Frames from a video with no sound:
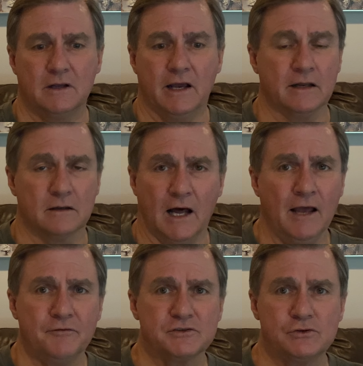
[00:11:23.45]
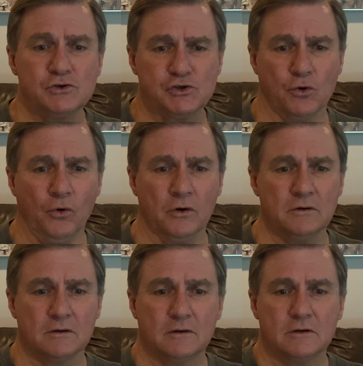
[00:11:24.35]
and life is too
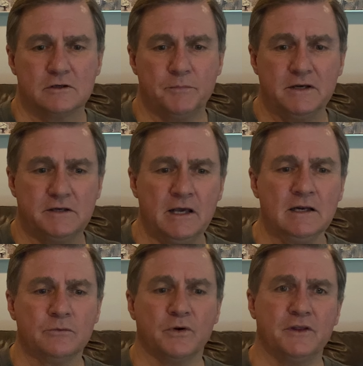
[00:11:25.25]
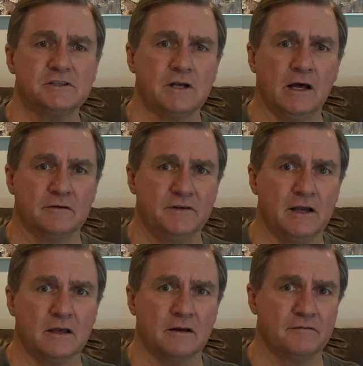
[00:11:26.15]
short to be dealing with this kind of
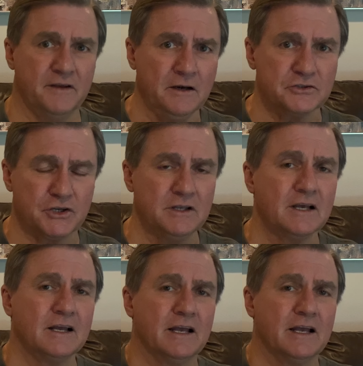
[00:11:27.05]
negative energy